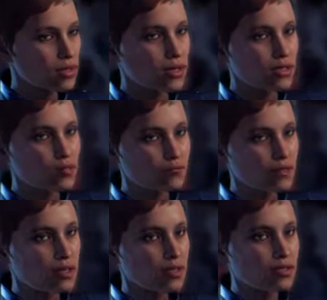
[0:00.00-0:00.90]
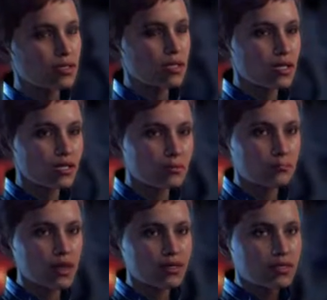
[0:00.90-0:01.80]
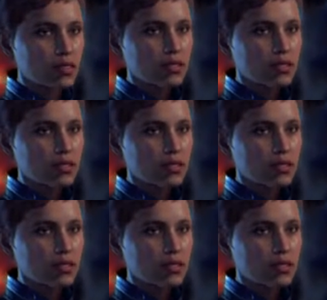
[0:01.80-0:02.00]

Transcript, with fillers: Hungry faces. Any supplies you can